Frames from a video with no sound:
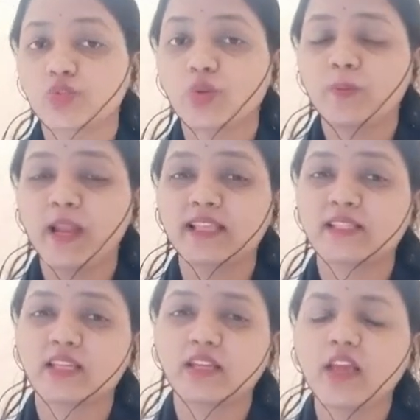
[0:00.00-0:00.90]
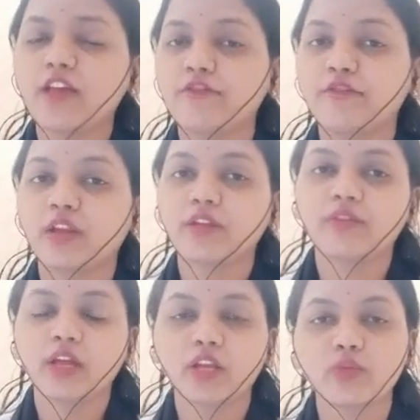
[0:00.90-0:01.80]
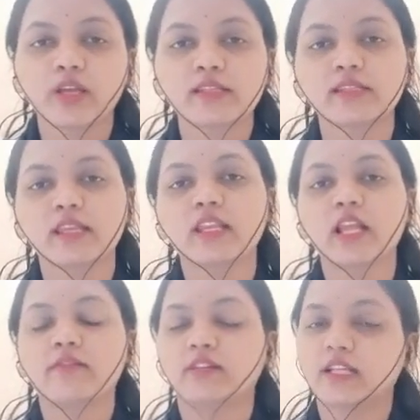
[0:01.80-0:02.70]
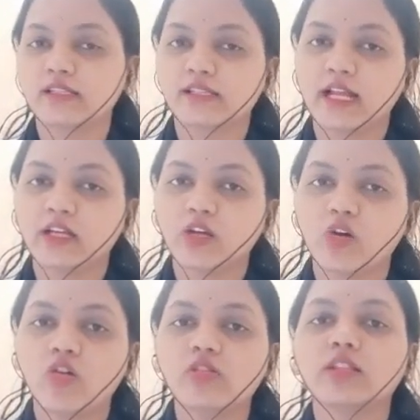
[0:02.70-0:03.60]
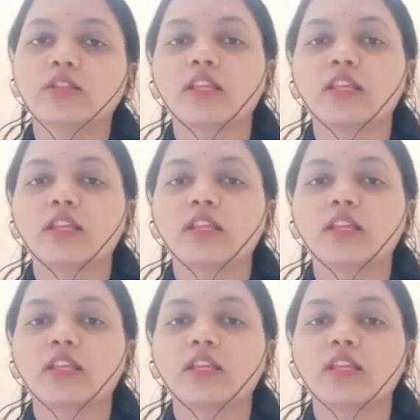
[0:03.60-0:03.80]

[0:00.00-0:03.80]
So plastic everywhere, you can see nowadays that all the